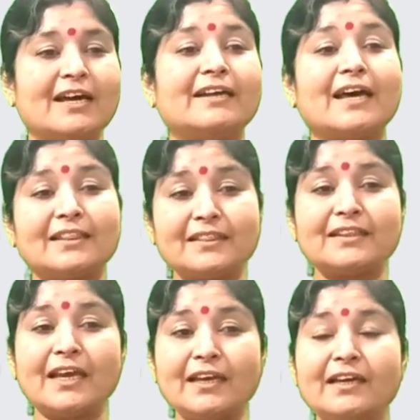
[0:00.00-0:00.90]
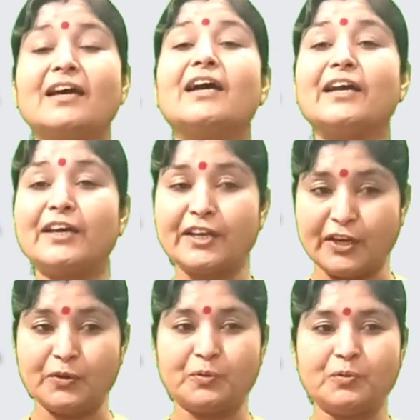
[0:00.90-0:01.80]
nothing
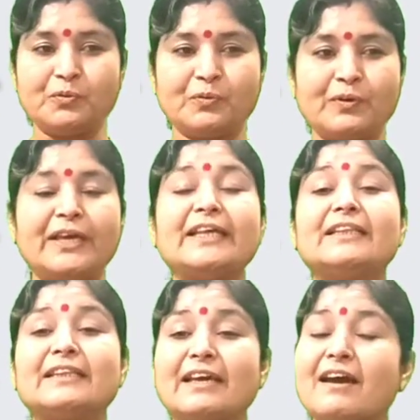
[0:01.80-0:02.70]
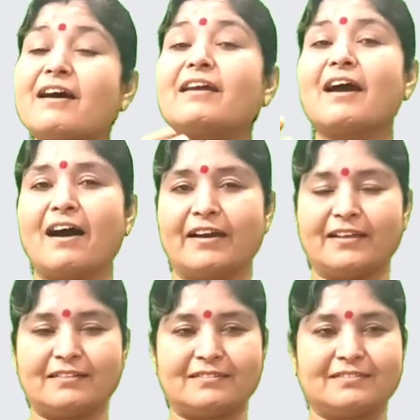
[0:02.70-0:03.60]
grew in their
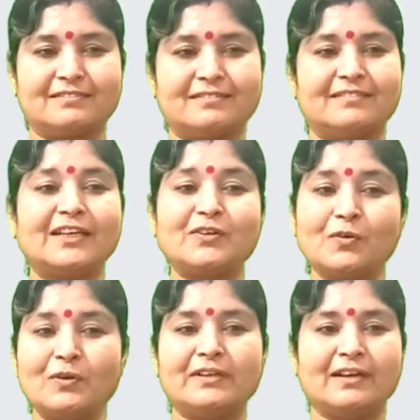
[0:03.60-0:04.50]
garden. They told